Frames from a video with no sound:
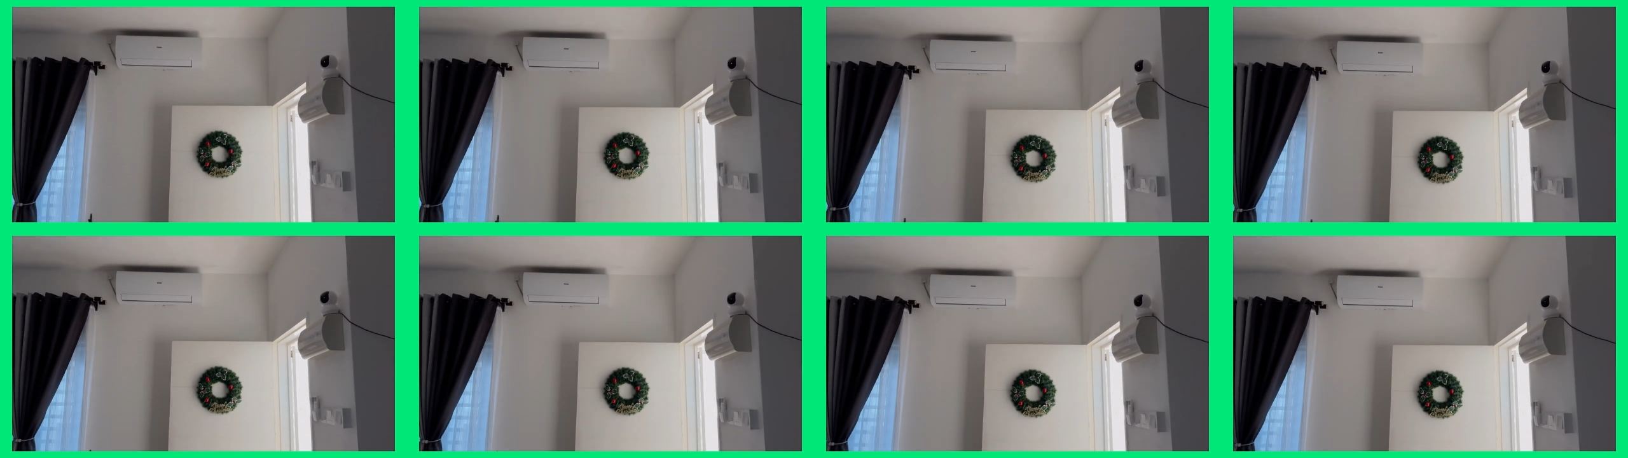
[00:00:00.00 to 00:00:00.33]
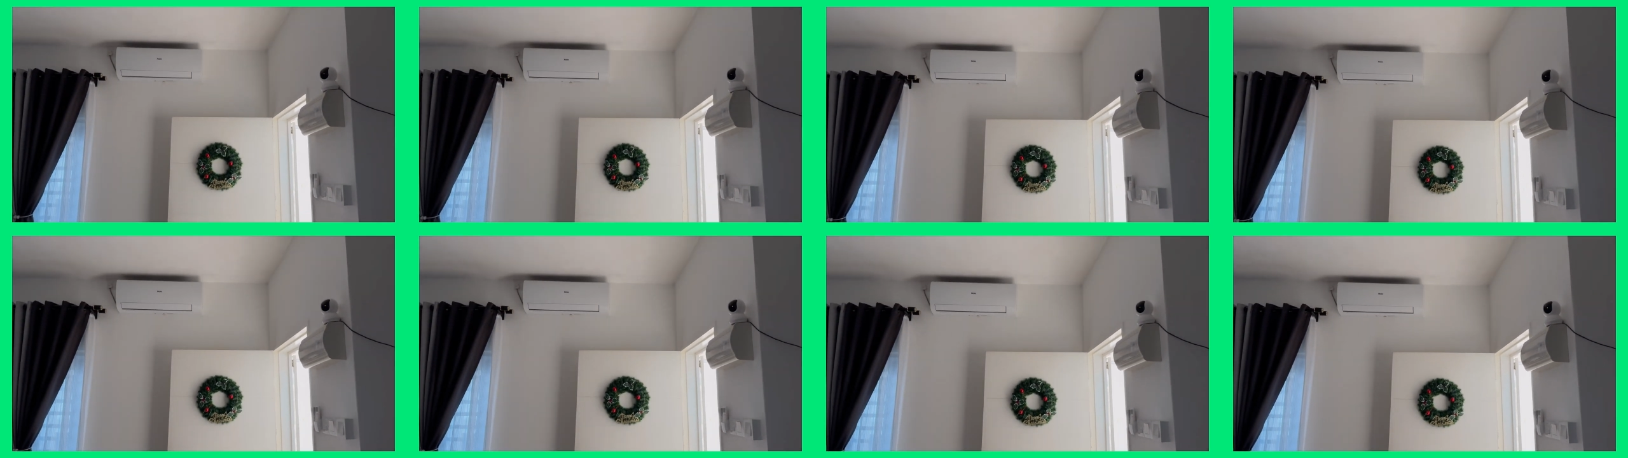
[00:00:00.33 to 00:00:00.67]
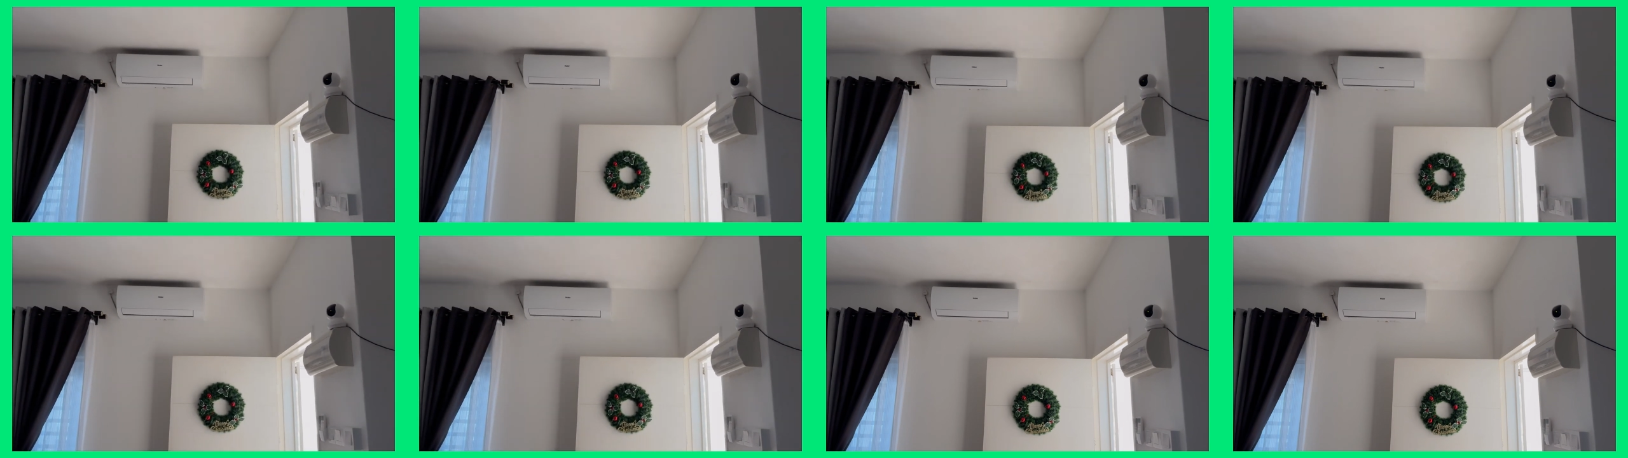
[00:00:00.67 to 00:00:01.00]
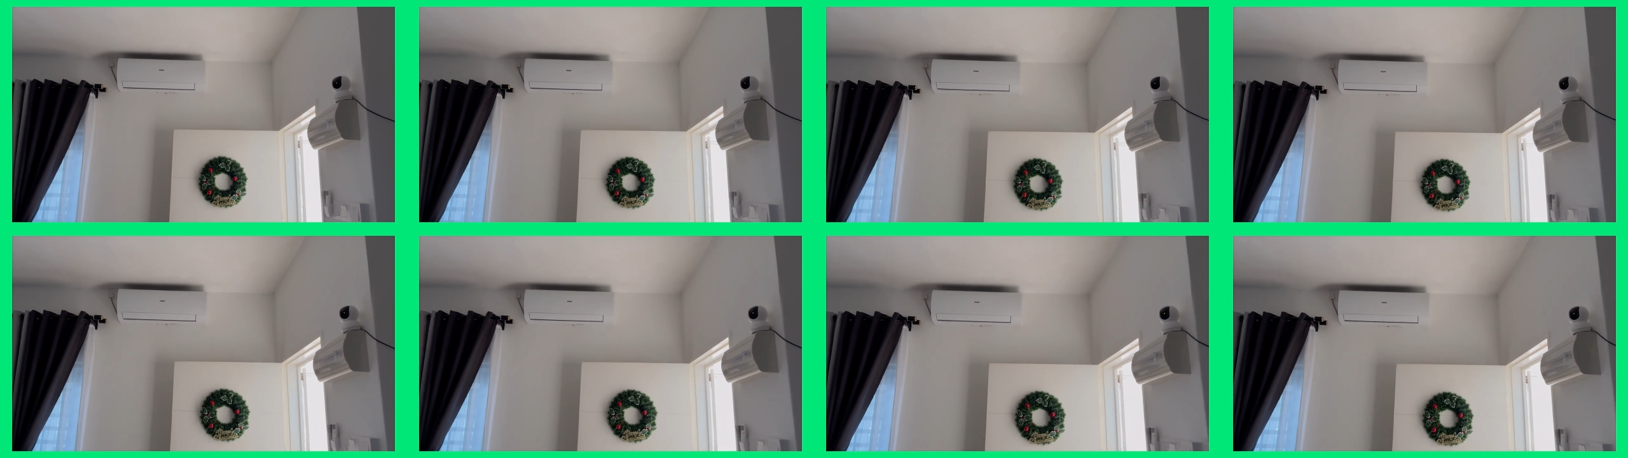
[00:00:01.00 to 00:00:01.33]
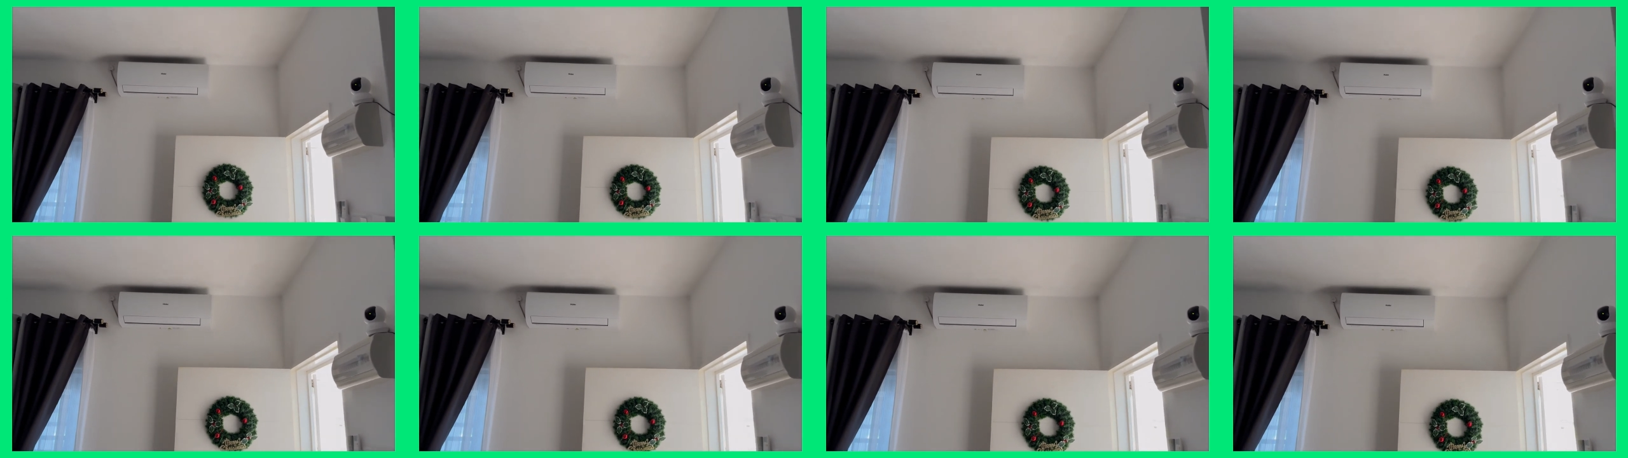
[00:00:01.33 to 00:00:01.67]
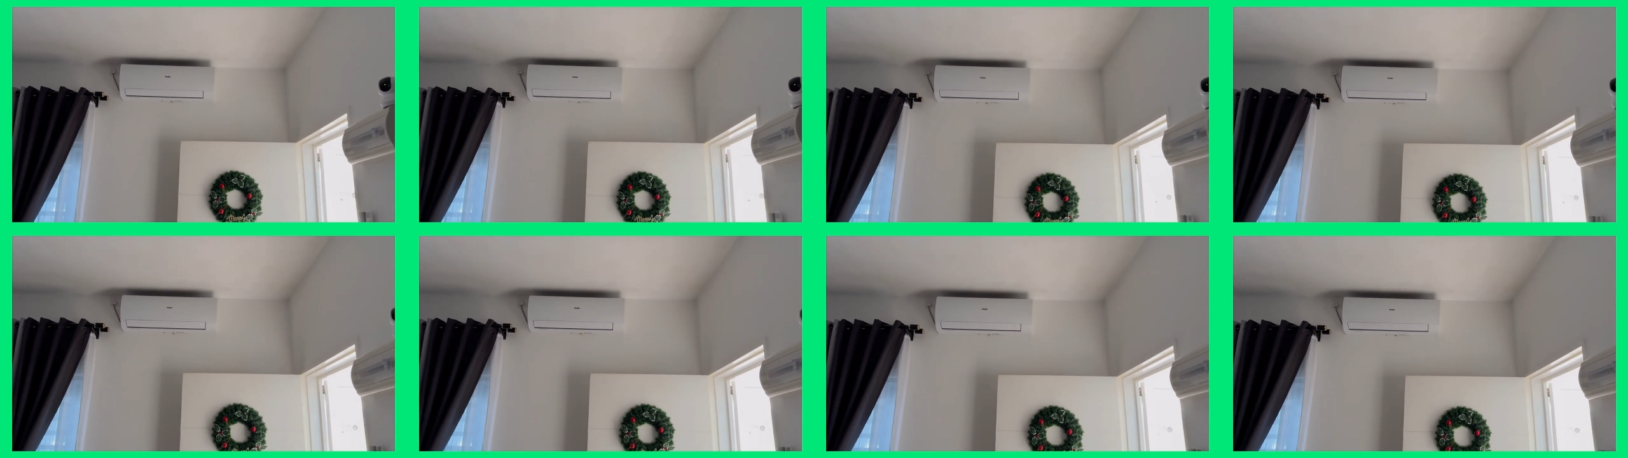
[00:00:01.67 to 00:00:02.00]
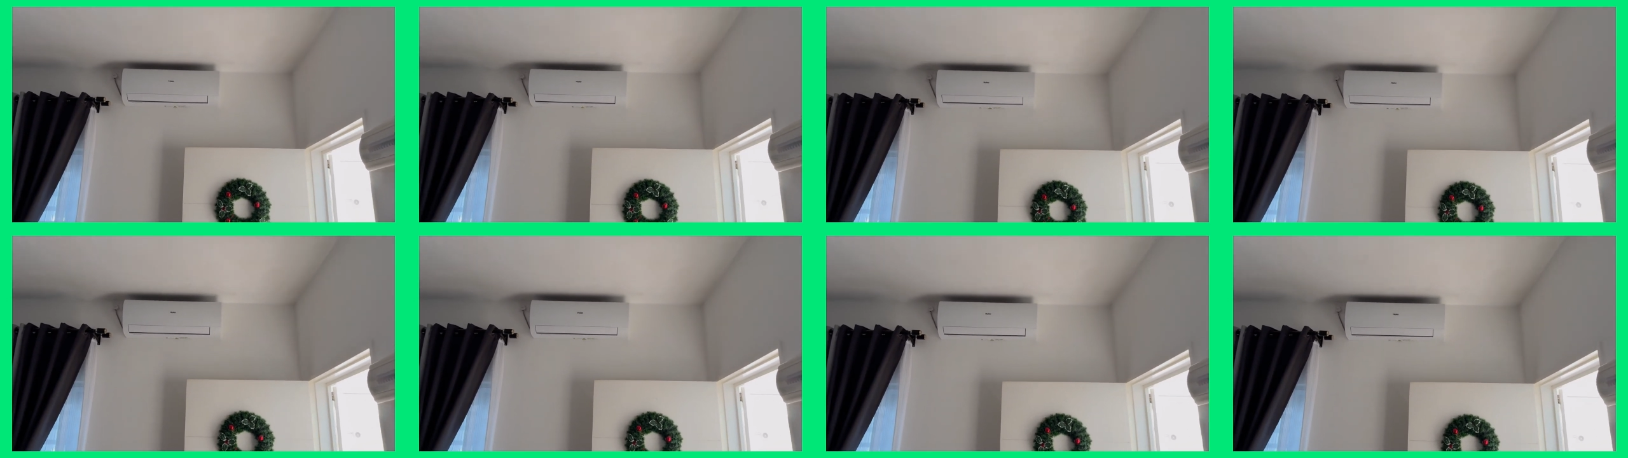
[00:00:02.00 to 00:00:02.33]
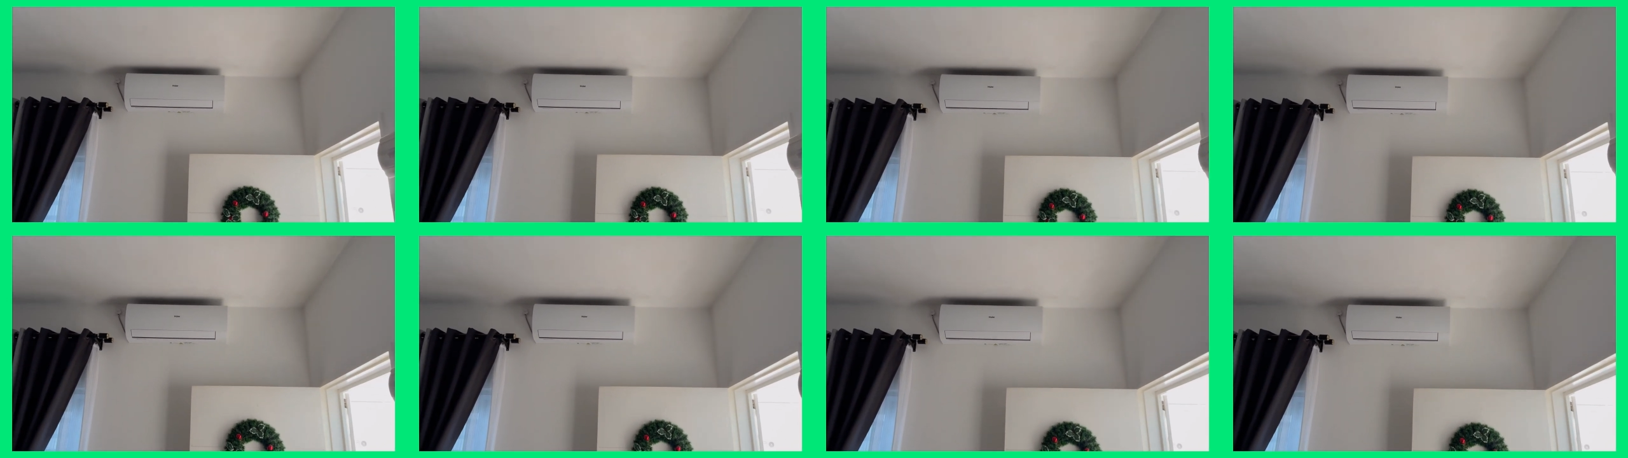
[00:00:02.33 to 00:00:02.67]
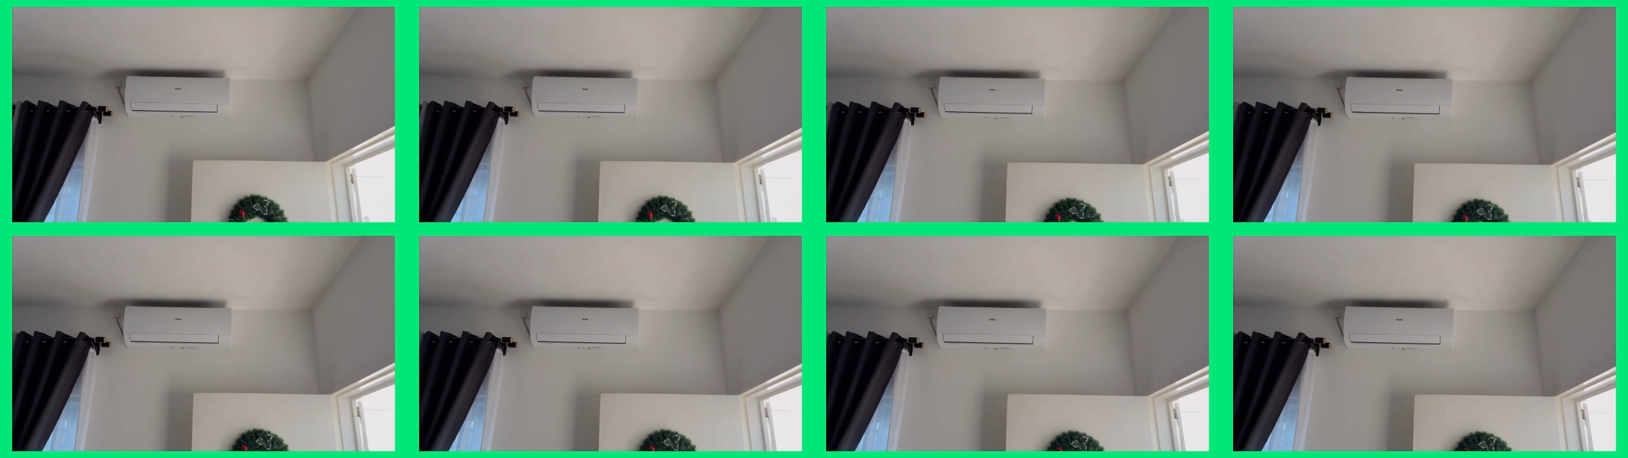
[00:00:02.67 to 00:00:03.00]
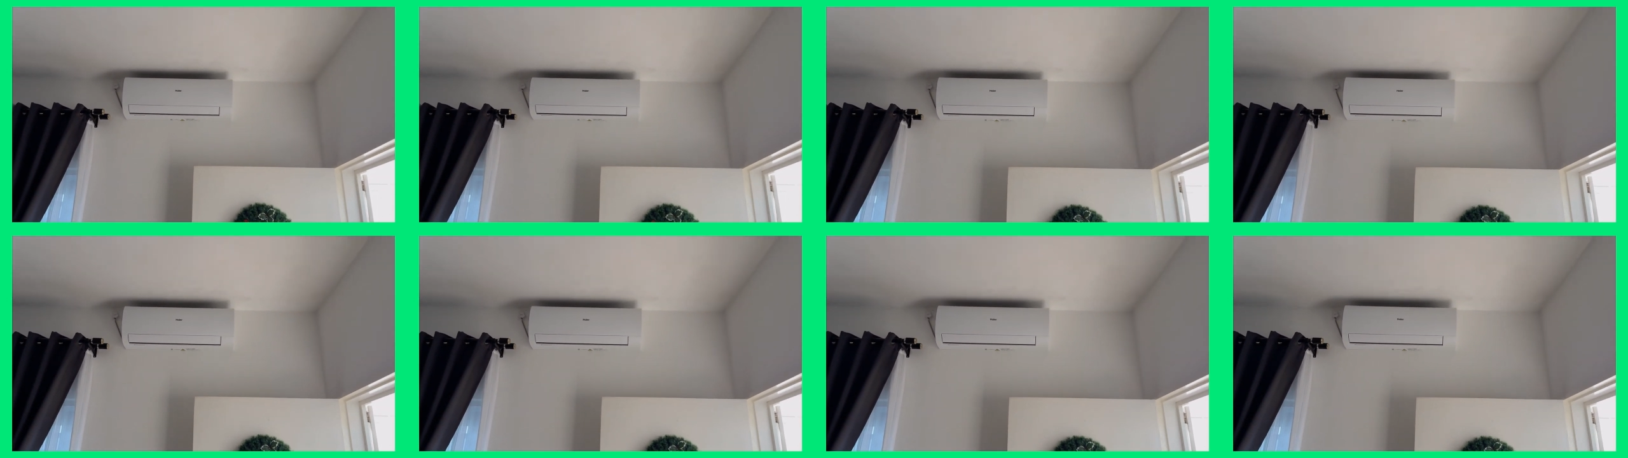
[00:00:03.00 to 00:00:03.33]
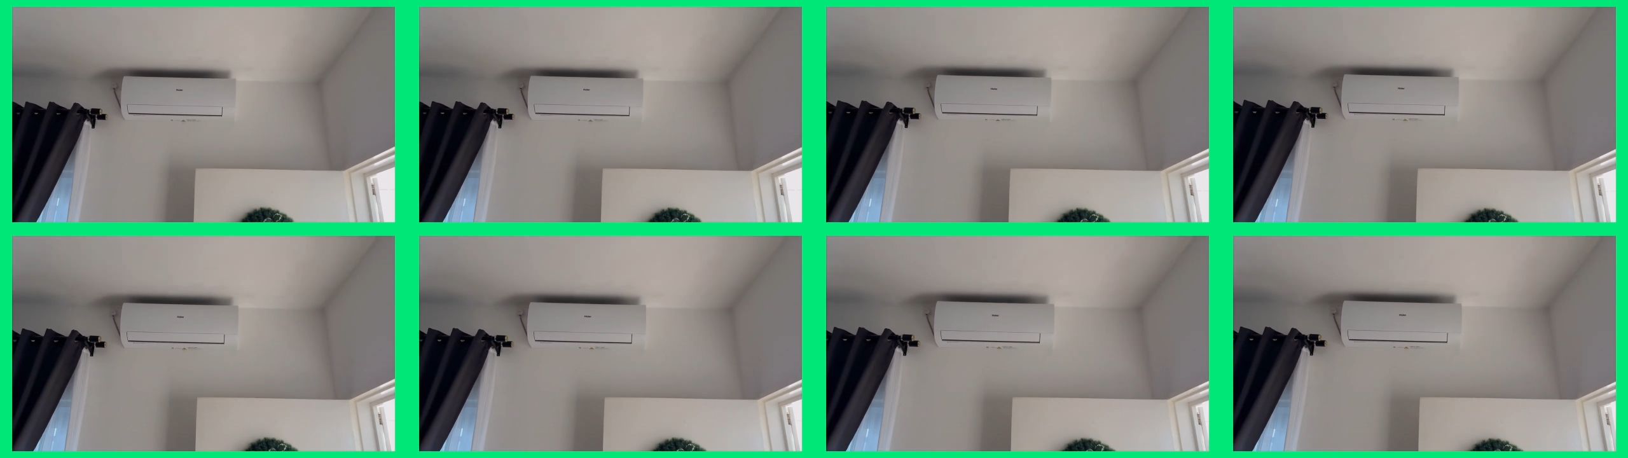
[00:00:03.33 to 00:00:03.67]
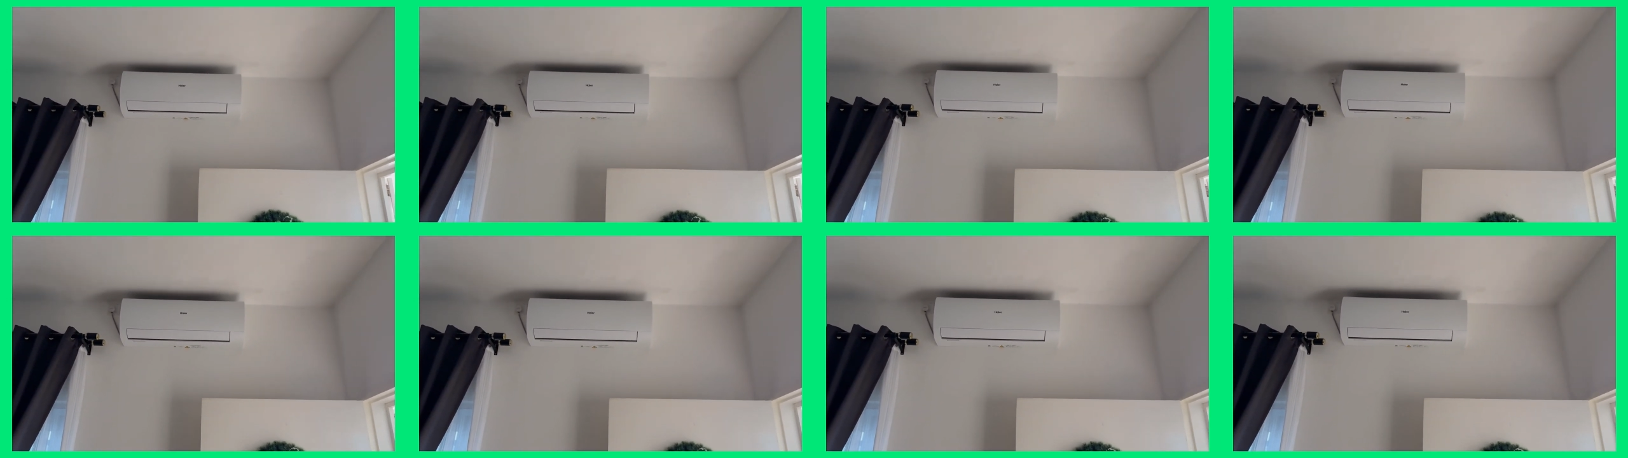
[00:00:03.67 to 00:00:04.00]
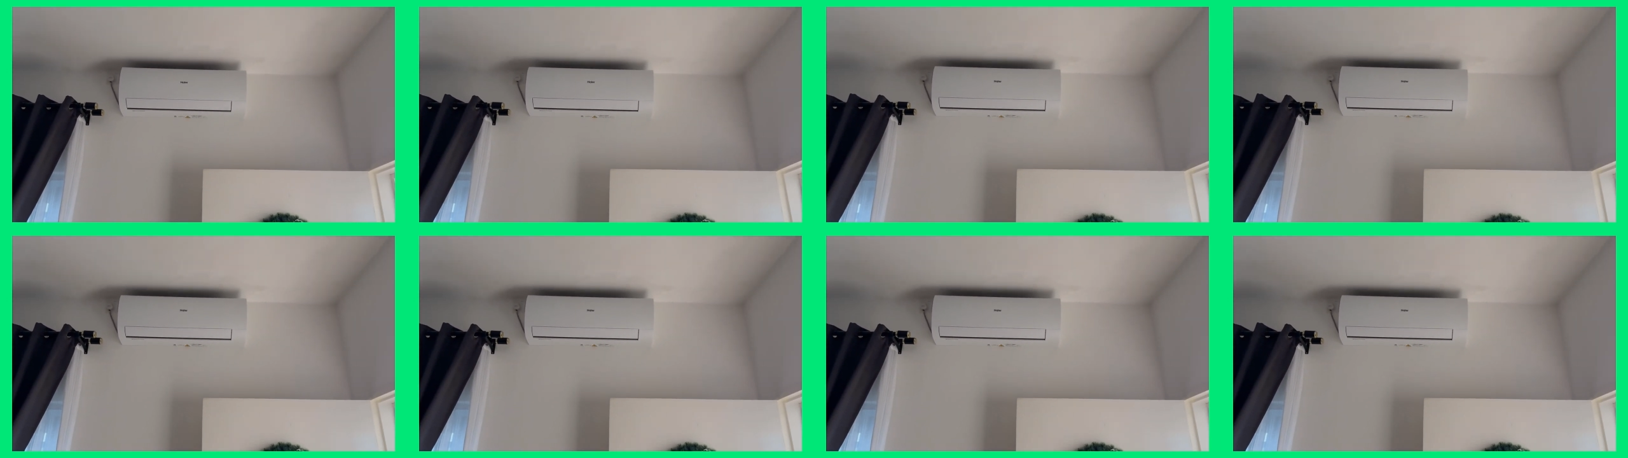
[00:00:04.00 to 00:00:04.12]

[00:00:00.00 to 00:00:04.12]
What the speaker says: No face is visible, so there are no lips to read.